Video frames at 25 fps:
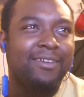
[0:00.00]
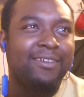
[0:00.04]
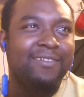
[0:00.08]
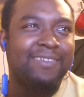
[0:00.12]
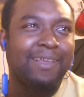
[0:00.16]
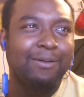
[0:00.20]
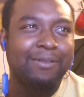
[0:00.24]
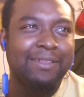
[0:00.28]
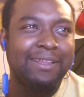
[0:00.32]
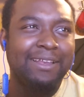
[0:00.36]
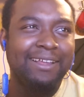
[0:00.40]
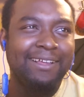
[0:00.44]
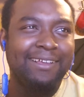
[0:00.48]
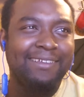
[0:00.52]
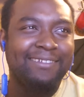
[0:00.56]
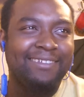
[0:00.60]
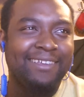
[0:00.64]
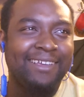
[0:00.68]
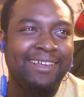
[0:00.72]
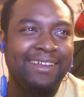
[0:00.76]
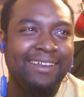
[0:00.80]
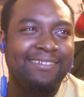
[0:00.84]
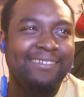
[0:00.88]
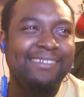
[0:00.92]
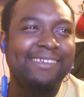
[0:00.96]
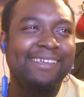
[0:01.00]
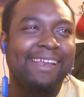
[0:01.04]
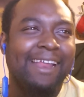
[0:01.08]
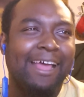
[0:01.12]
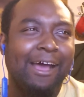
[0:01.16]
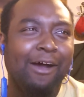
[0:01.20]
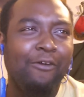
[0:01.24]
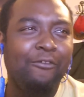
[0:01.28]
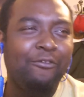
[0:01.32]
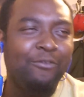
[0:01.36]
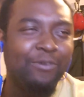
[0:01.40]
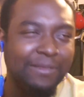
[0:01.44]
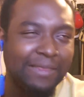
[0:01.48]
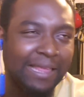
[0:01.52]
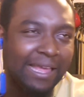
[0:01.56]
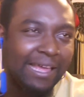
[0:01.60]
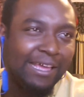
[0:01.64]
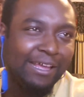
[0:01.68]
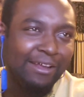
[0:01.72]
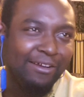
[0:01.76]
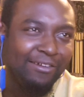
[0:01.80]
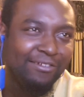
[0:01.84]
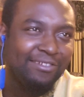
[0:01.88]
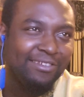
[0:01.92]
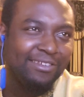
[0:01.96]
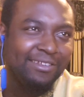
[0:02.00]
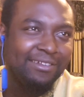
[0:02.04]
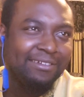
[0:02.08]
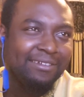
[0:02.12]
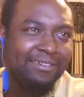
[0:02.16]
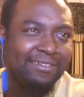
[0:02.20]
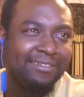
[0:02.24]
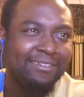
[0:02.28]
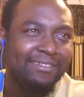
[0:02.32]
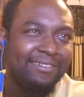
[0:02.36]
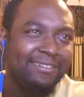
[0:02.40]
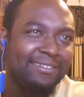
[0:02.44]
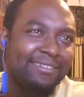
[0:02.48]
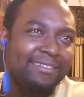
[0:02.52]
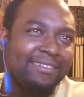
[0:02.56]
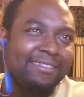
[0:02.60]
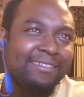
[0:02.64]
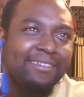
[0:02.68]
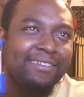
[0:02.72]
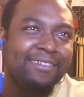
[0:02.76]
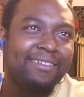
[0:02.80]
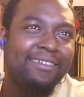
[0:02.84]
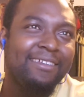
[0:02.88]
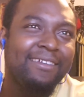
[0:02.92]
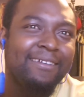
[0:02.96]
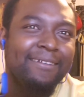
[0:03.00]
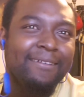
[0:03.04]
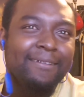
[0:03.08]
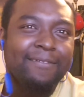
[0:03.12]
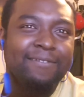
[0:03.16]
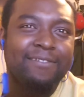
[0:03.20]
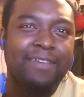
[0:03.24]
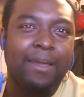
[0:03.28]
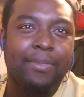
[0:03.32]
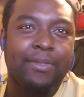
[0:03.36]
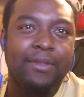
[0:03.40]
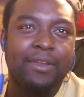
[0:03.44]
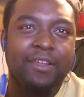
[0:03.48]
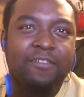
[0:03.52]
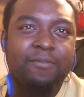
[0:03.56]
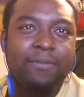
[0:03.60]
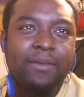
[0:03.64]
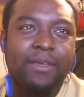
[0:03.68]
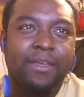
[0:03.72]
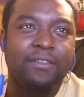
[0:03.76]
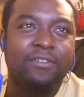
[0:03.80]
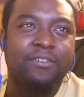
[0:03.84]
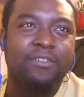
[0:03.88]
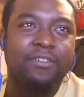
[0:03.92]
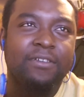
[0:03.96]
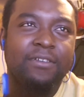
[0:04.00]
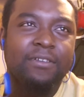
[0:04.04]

Is that what the nigga saying? Is he an elf with that ear shit? Top the next page.